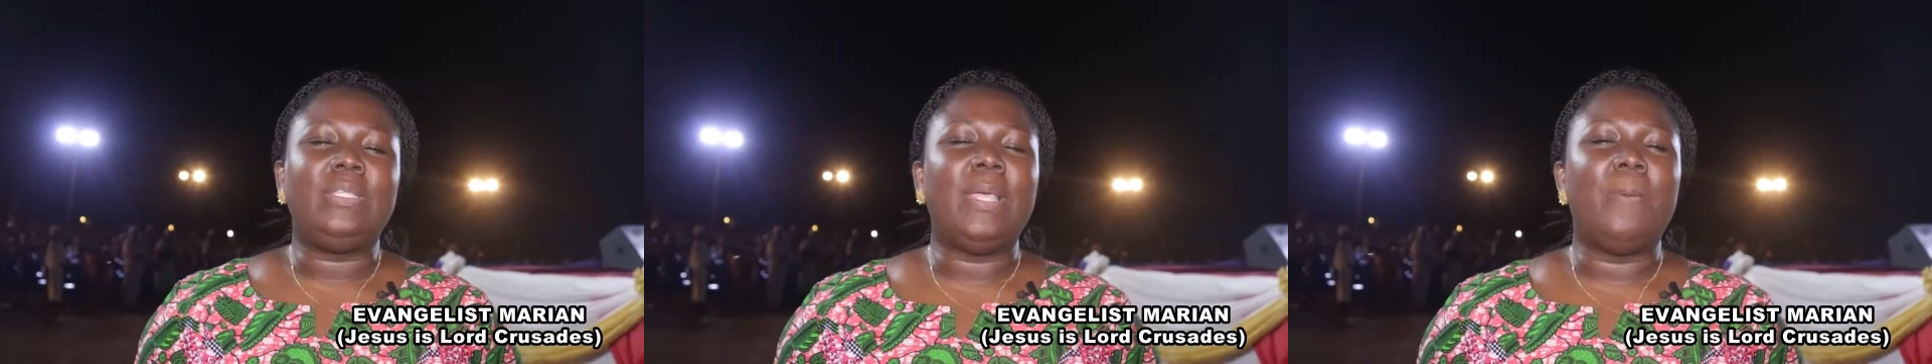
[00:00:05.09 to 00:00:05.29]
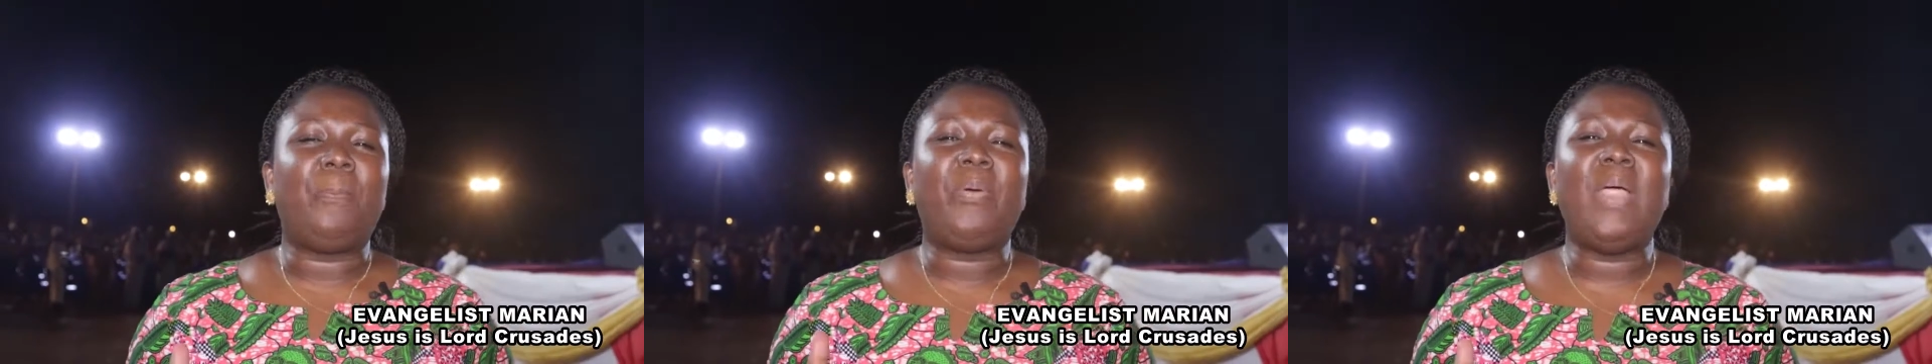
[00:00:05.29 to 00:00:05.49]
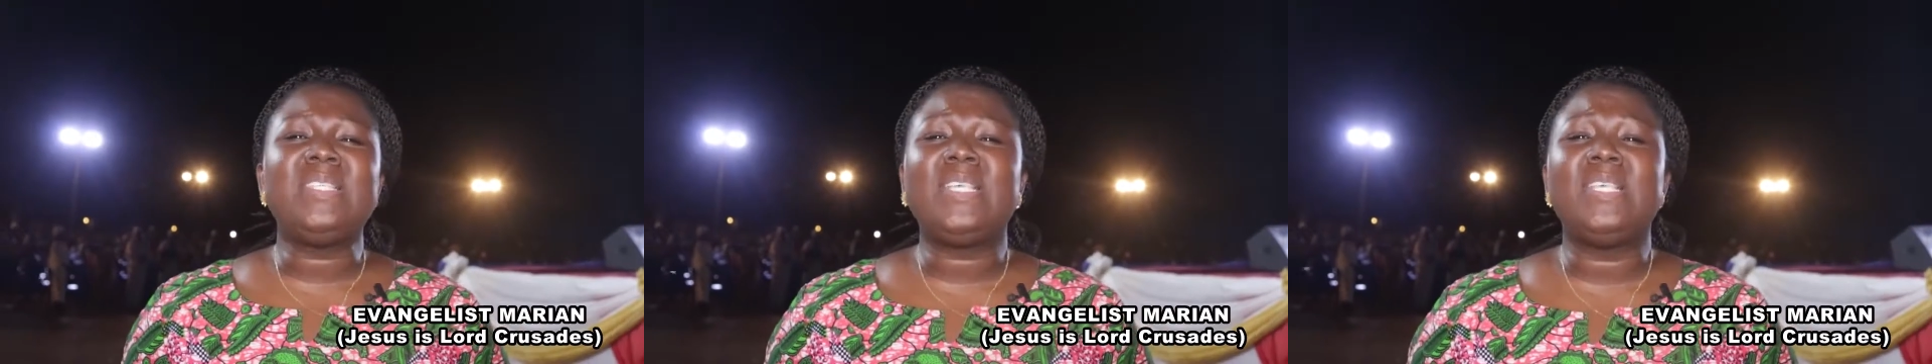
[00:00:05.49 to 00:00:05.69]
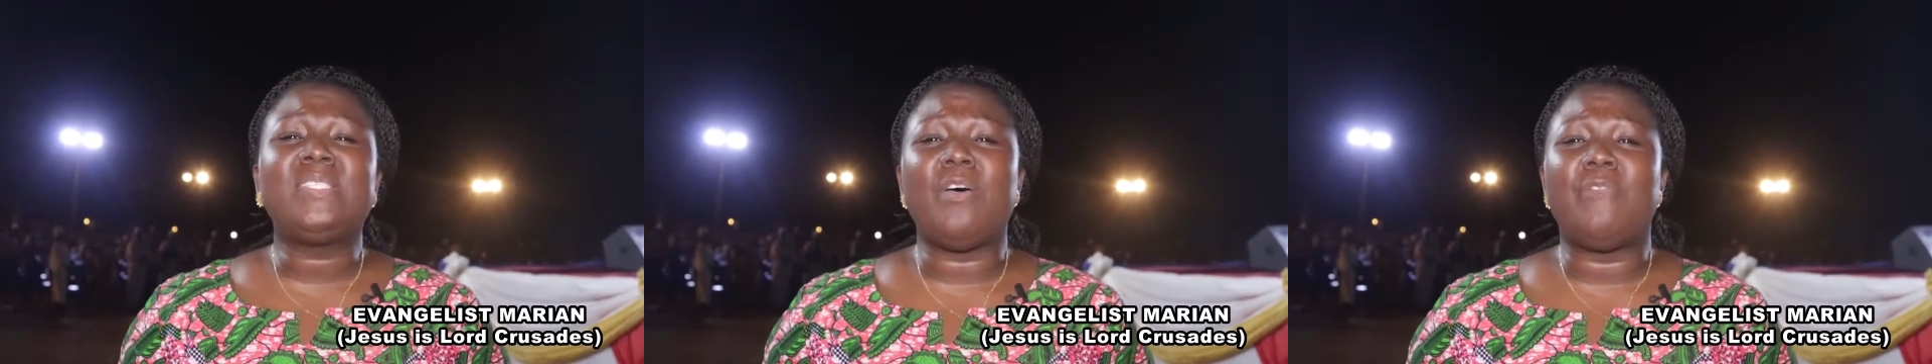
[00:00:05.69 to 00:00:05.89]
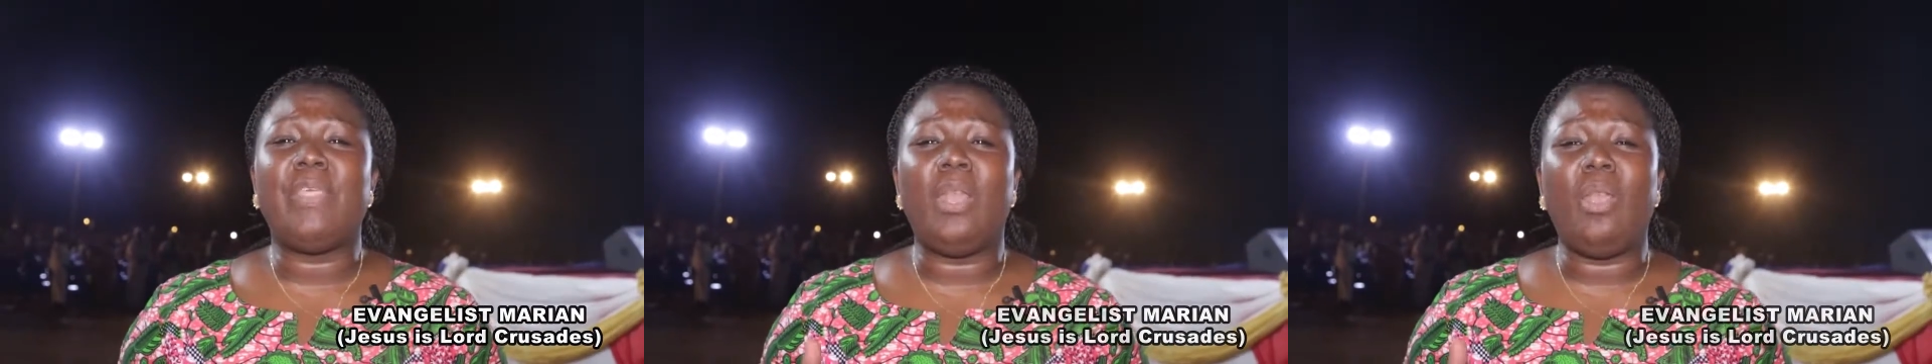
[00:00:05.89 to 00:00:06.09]
The
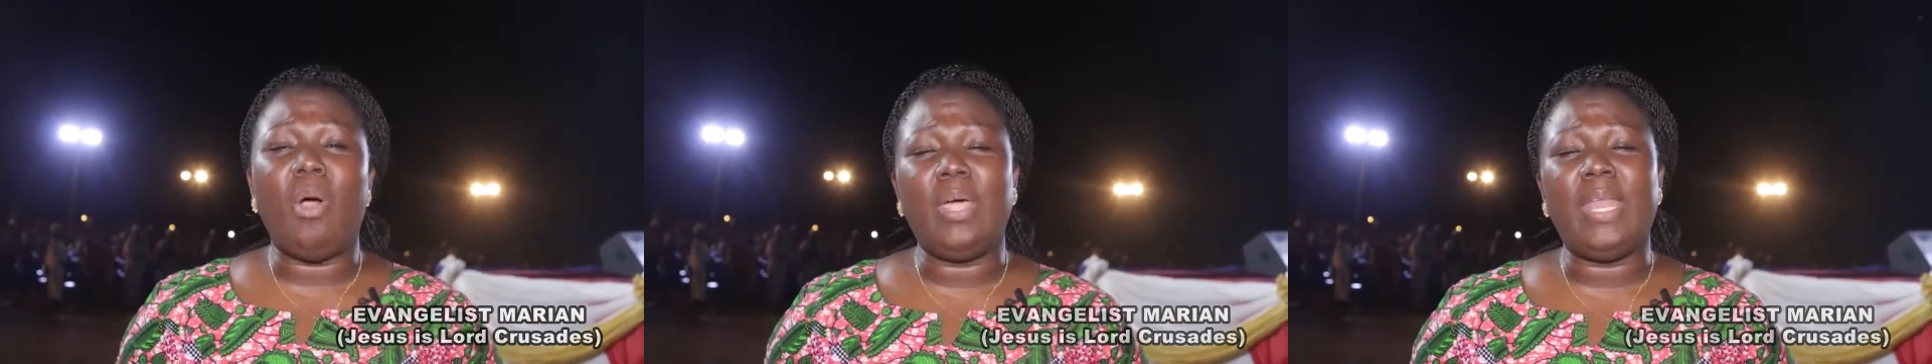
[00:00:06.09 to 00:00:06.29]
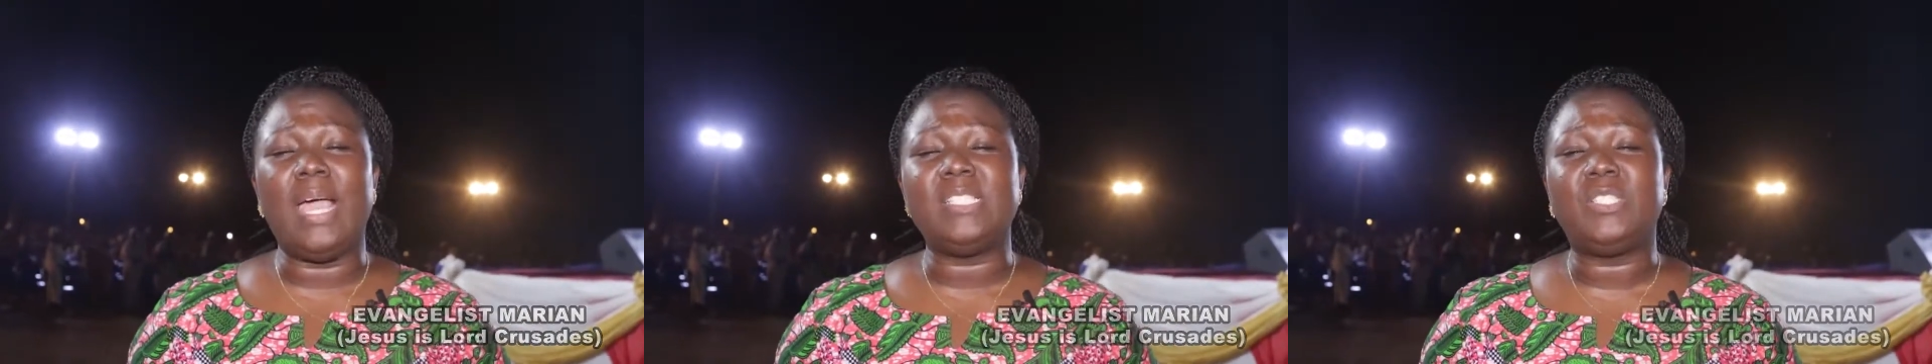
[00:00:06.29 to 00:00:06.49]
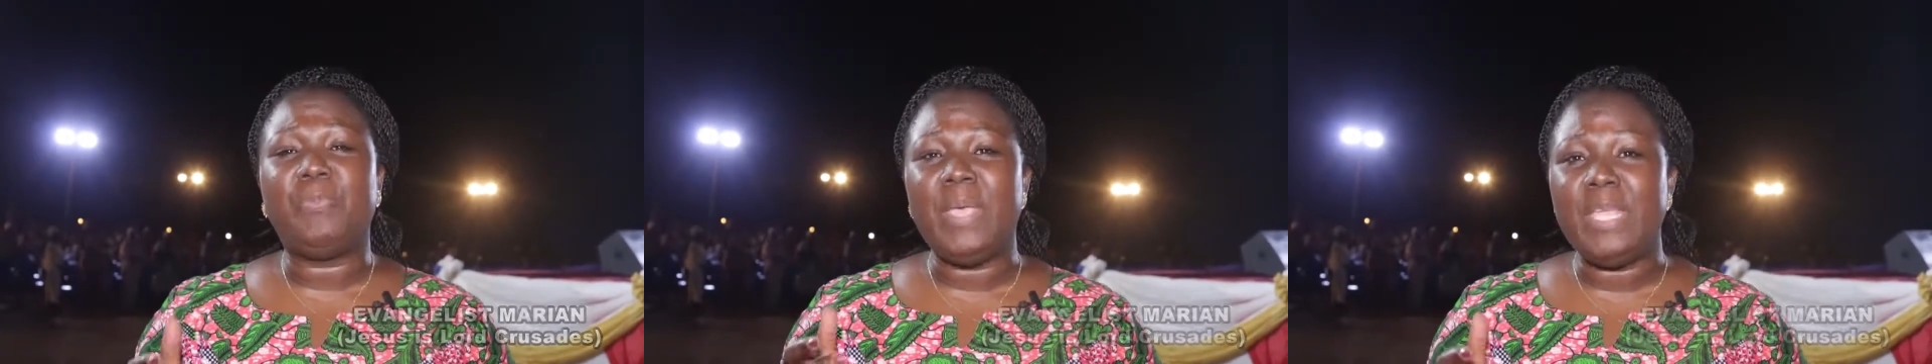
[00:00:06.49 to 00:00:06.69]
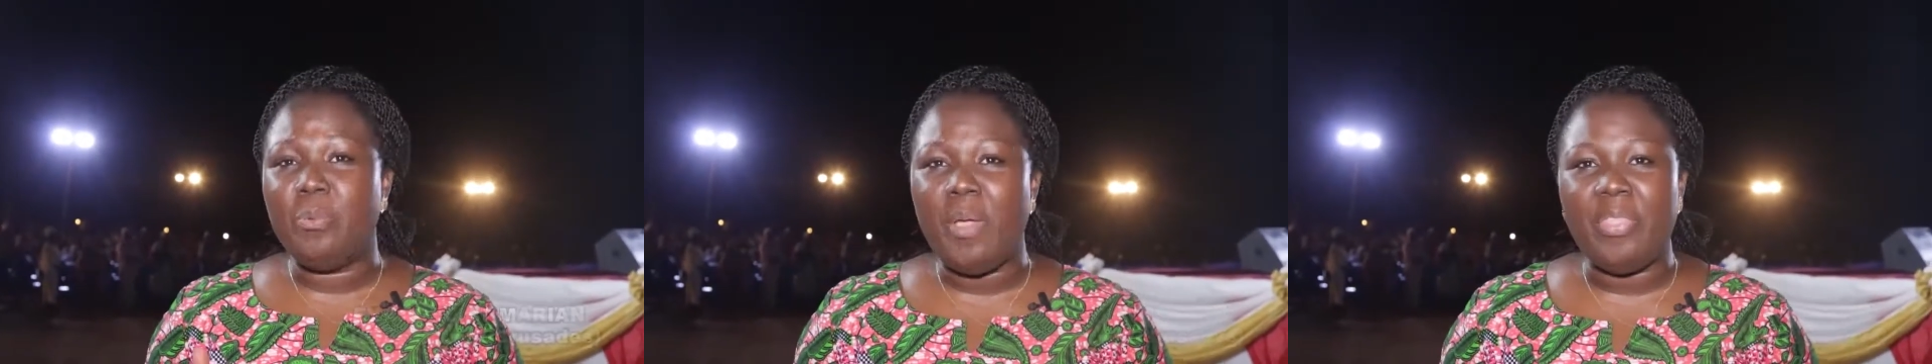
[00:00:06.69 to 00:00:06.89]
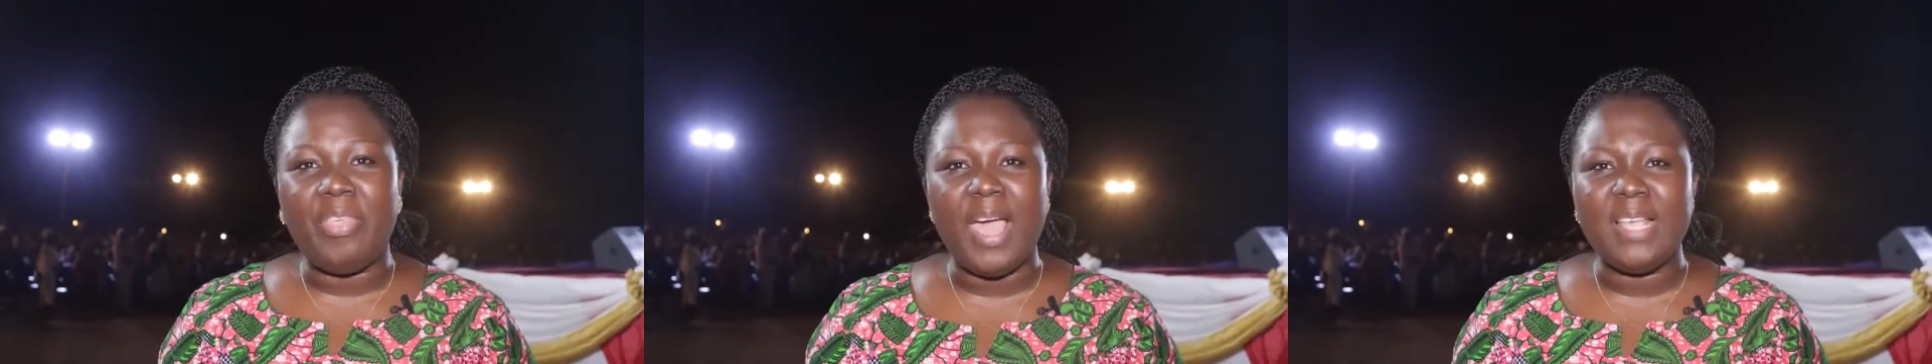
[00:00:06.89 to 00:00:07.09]
presence of the Lord has
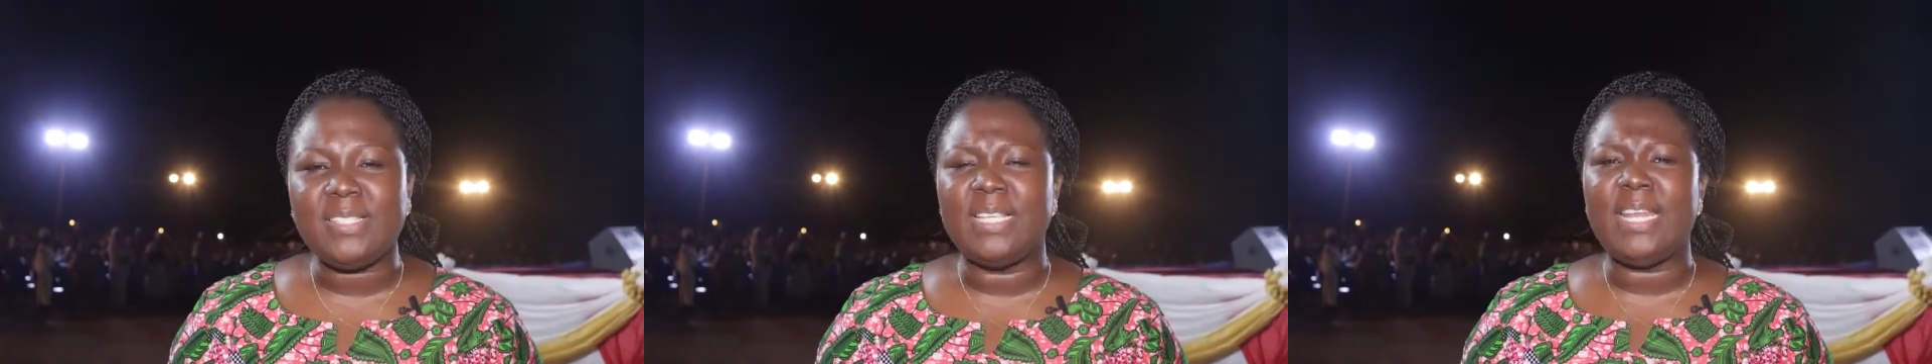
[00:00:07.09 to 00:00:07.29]
been with us.